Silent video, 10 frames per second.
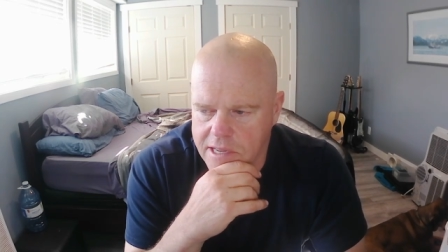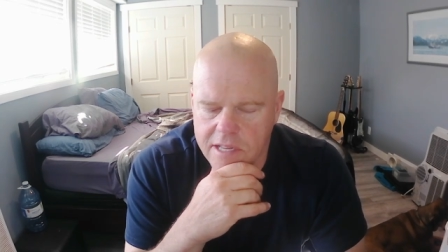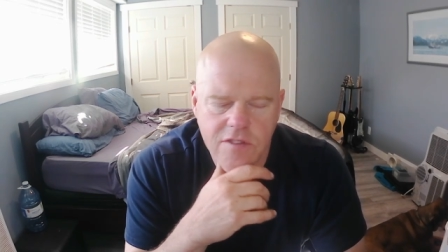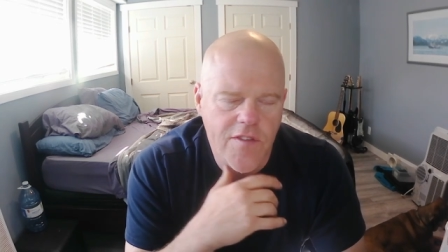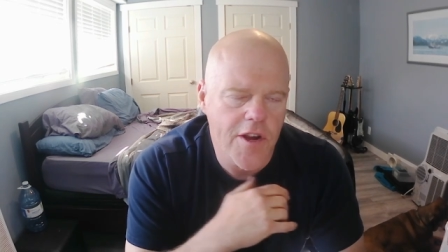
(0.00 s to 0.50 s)

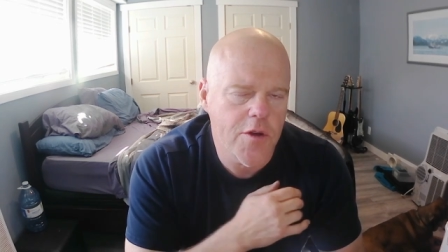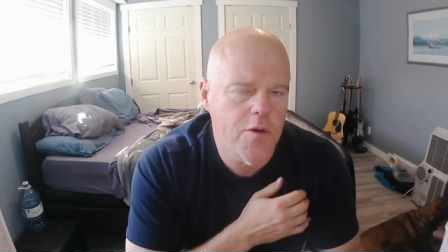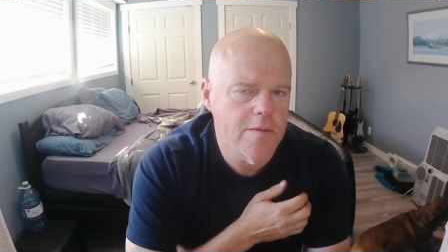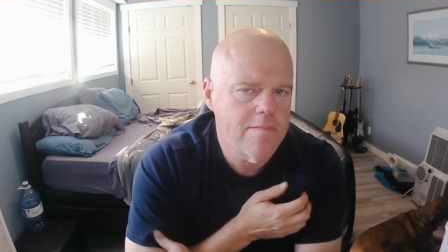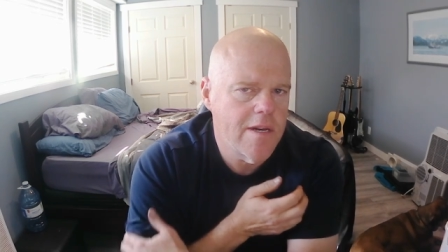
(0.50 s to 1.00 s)
It's very
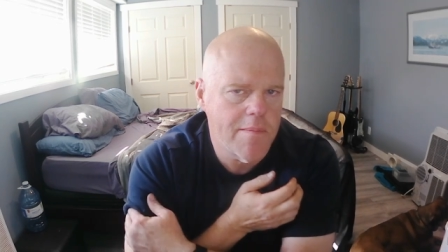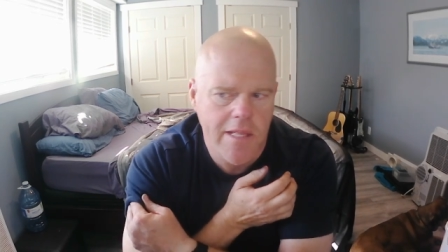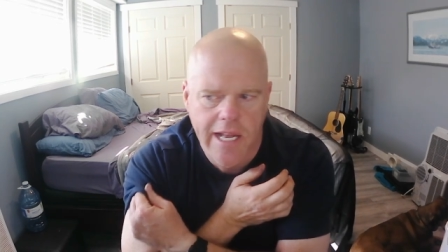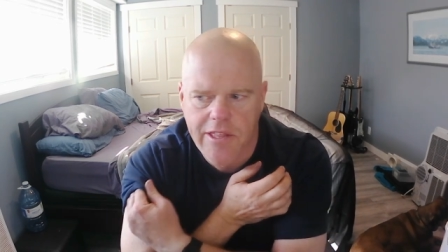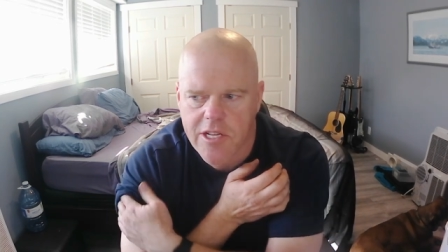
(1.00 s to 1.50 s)
cool. I'm
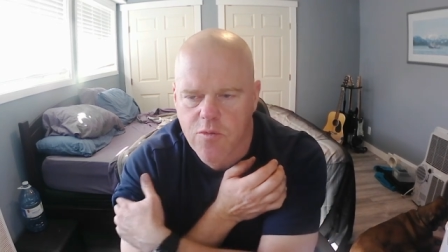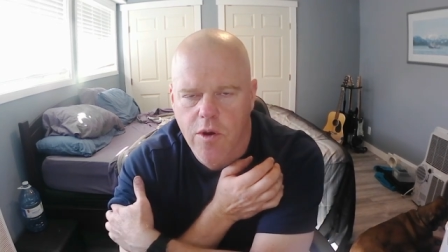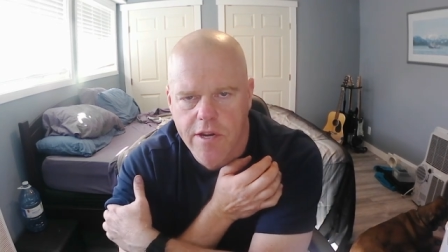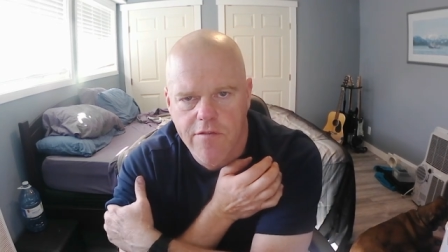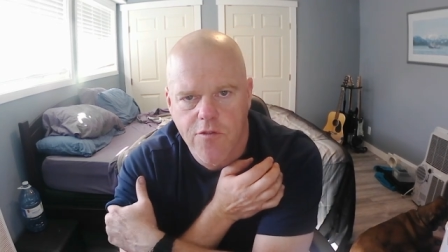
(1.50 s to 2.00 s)
glad that it's
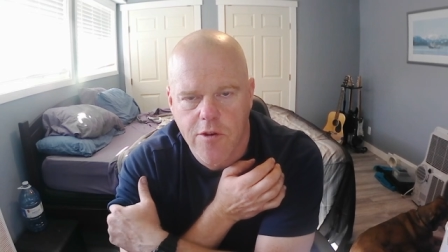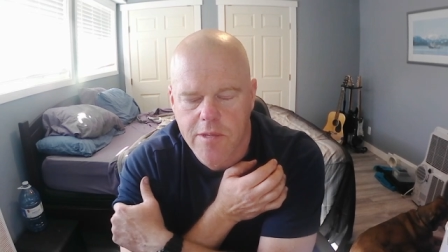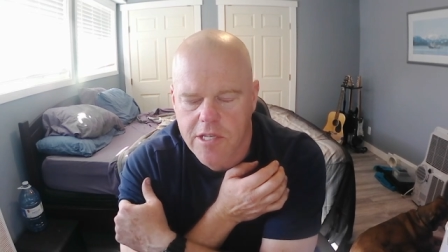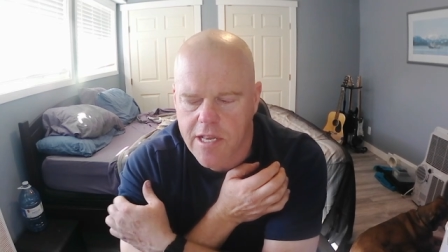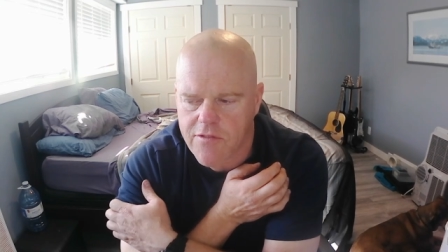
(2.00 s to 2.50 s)
working for him
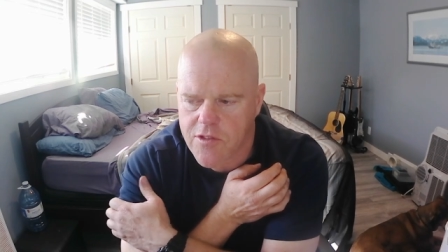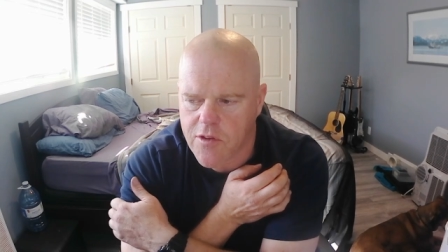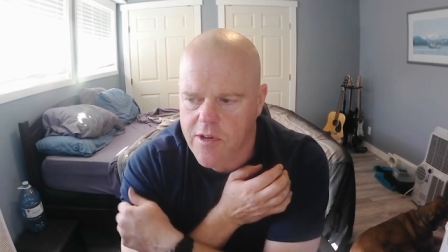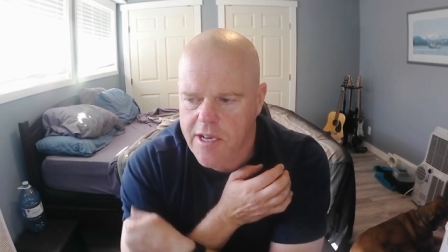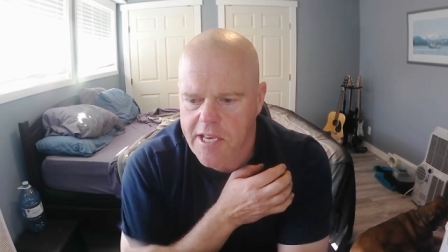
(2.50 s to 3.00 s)
and stuff.
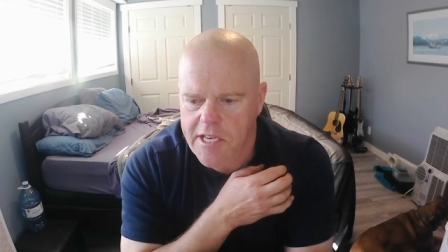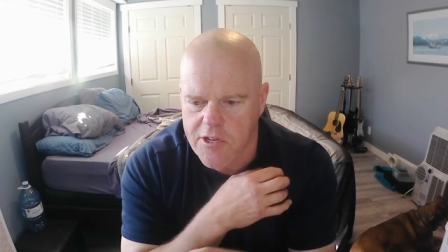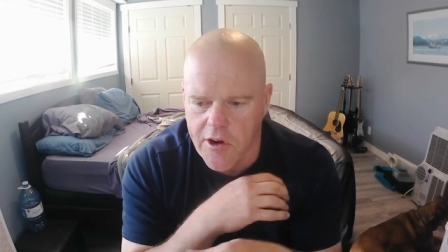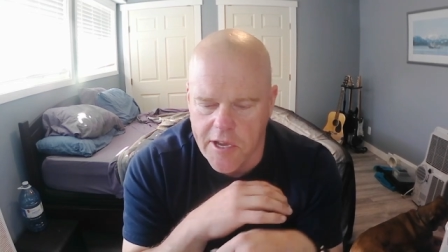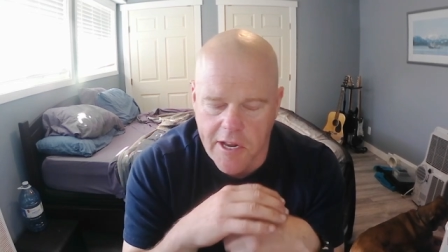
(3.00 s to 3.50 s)
So he's
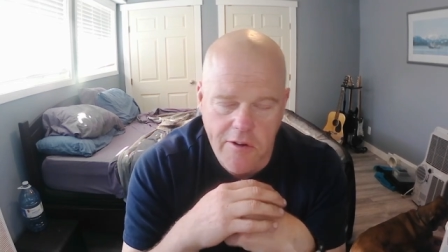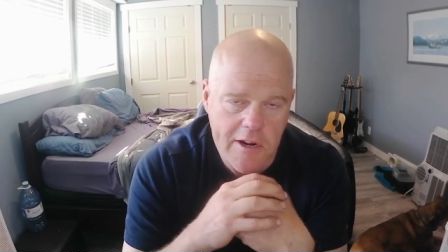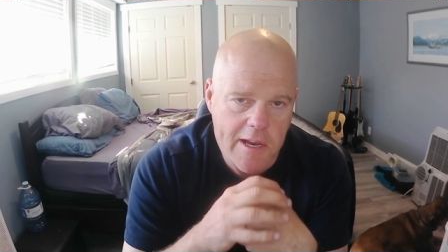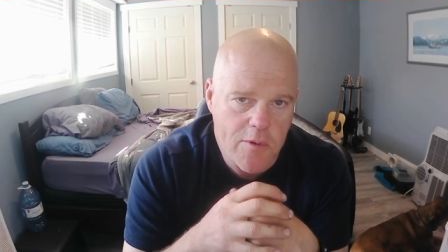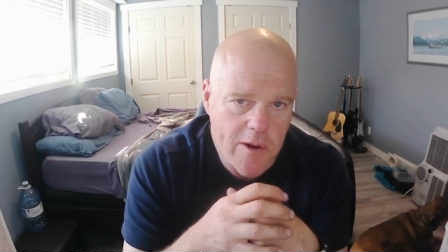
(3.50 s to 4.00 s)
already got on a
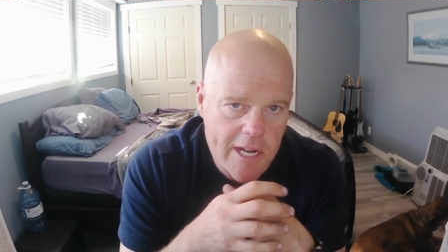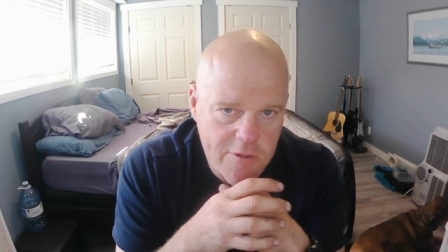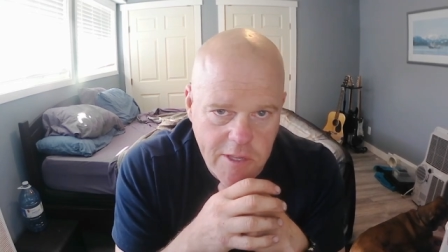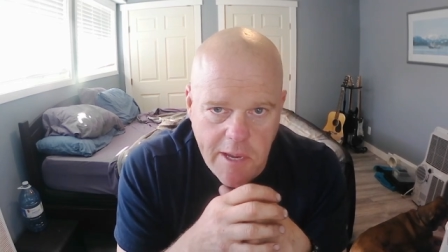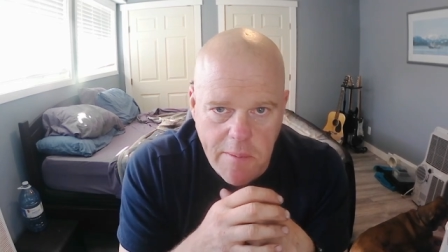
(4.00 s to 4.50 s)
couple rides
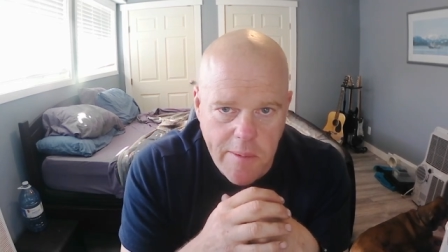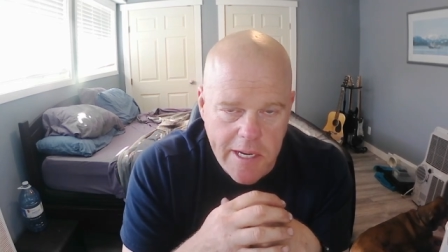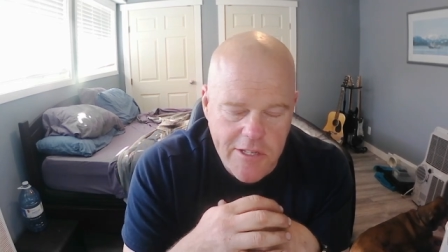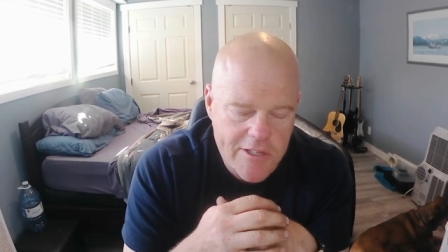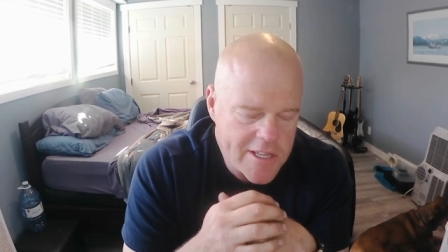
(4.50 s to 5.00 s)
with a couple
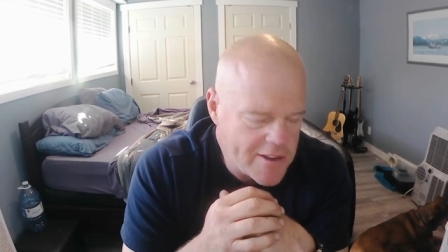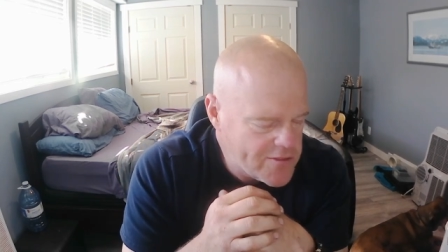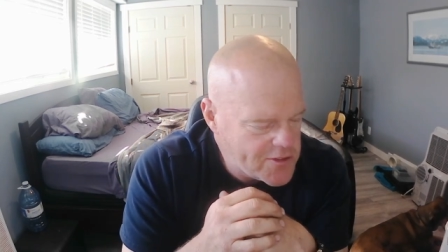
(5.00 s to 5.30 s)
buddies and stuff.